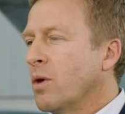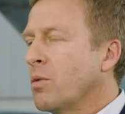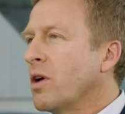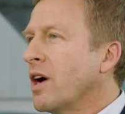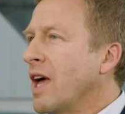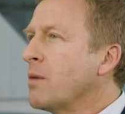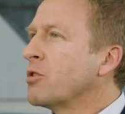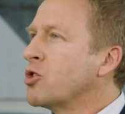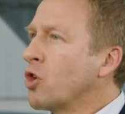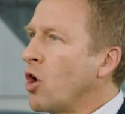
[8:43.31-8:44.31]
where we are
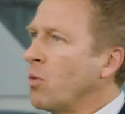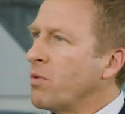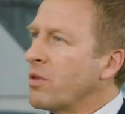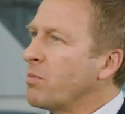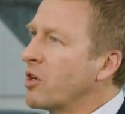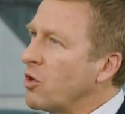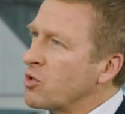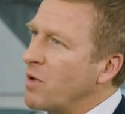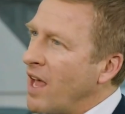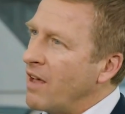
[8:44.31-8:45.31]
able to cope with
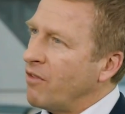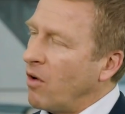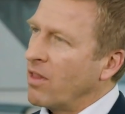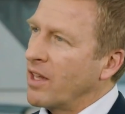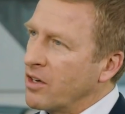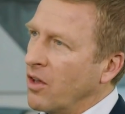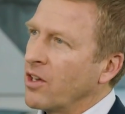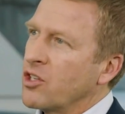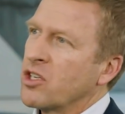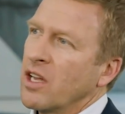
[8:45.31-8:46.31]
because we have all that
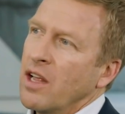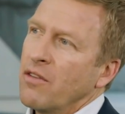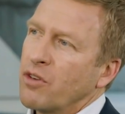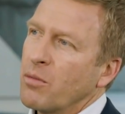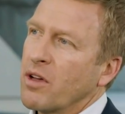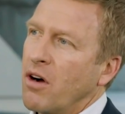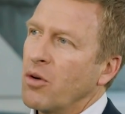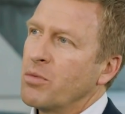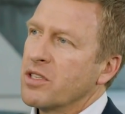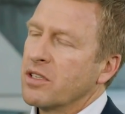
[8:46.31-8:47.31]
knowledge from the
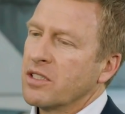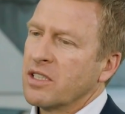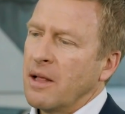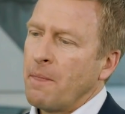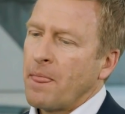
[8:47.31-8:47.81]
car business.